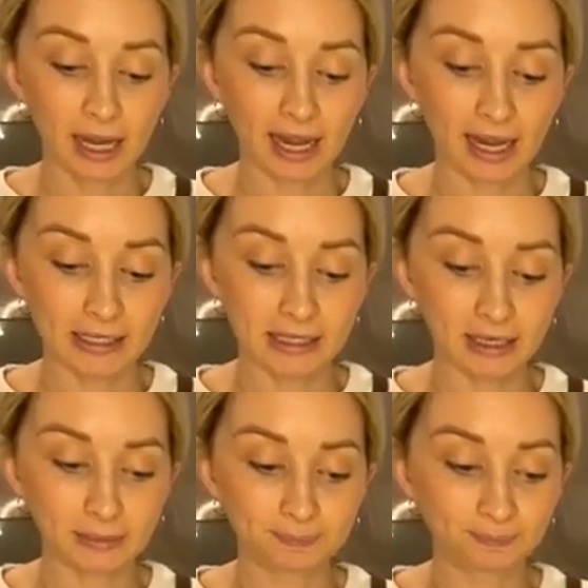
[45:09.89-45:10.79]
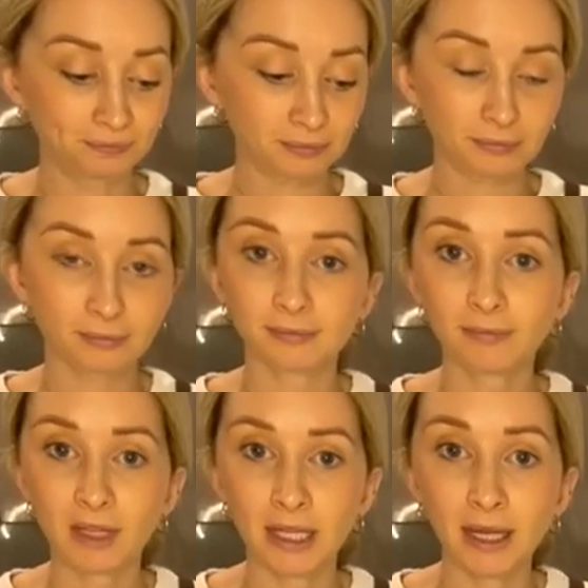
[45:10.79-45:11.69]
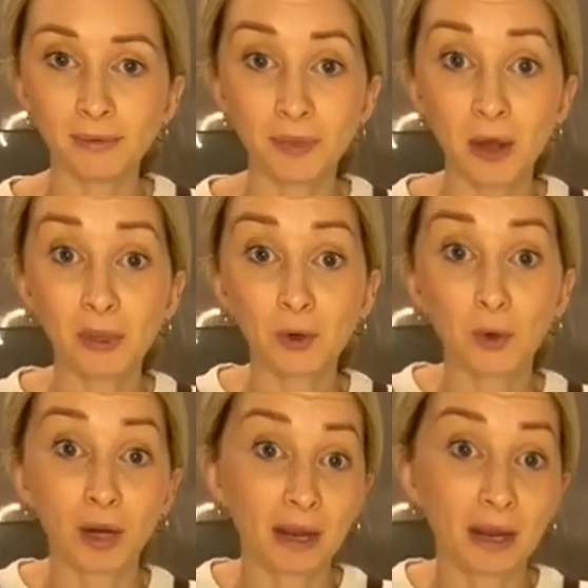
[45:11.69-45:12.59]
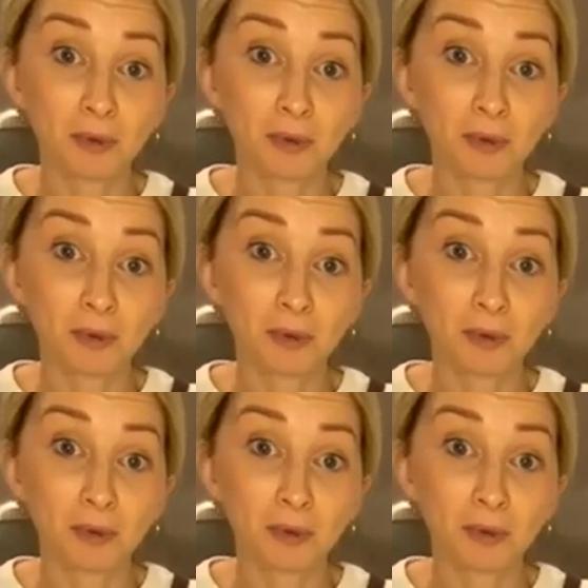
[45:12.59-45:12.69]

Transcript: And, they'll be gone